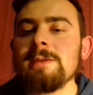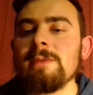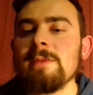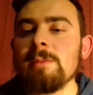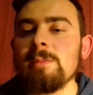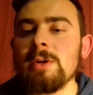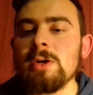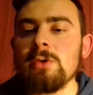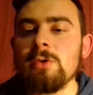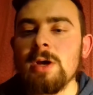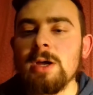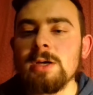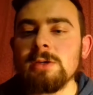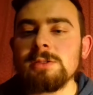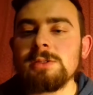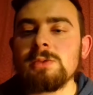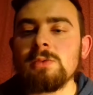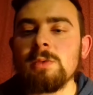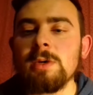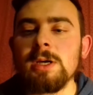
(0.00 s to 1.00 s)
the
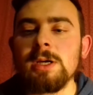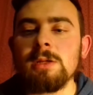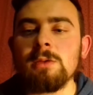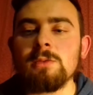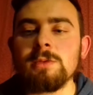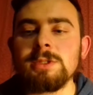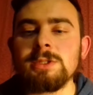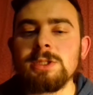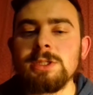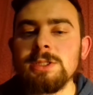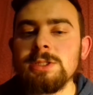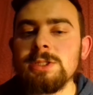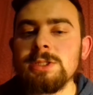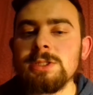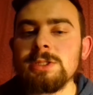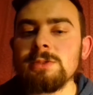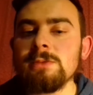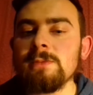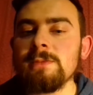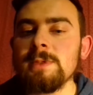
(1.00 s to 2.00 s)
background, while we
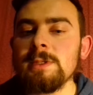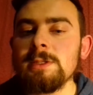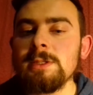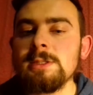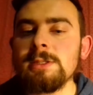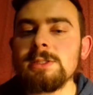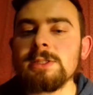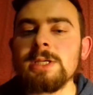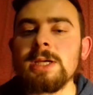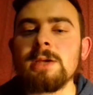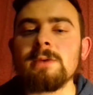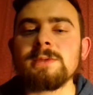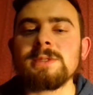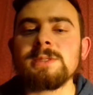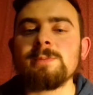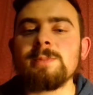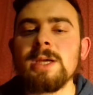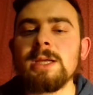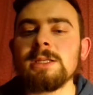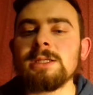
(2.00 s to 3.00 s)
teachers of English have
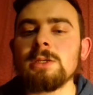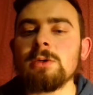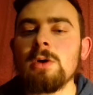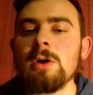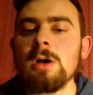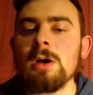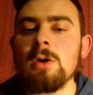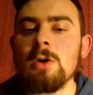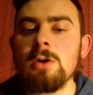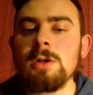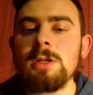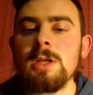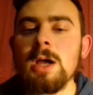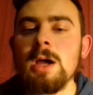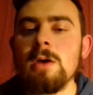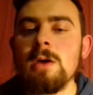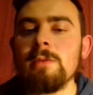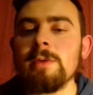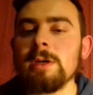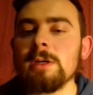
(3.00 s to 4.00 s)
spent all
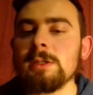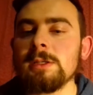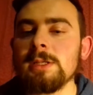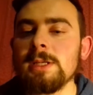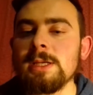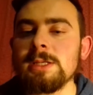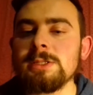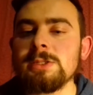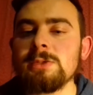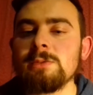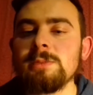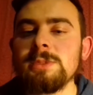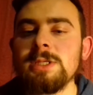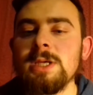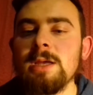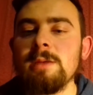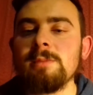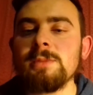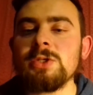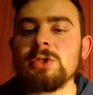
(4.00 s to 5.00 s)
our classroom
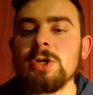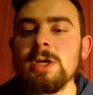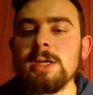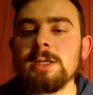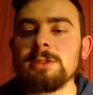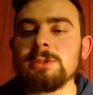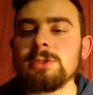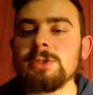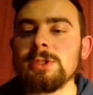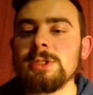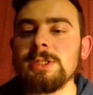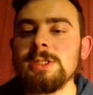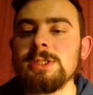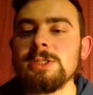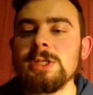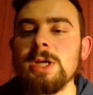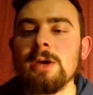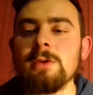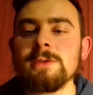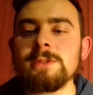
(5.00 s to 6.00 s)
time trying to
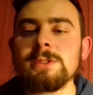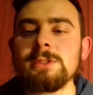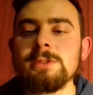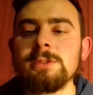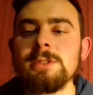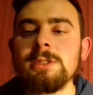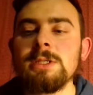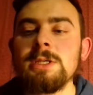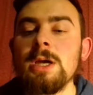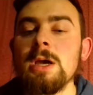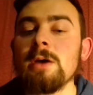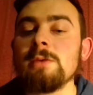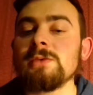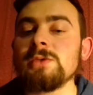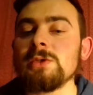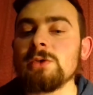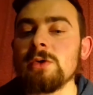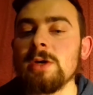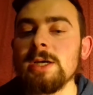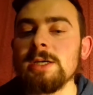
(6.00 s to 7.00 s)
teach our students how
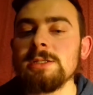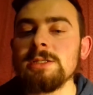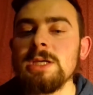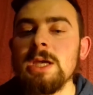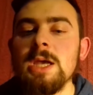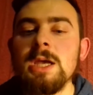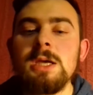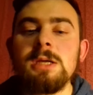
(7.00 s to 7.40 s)
to write,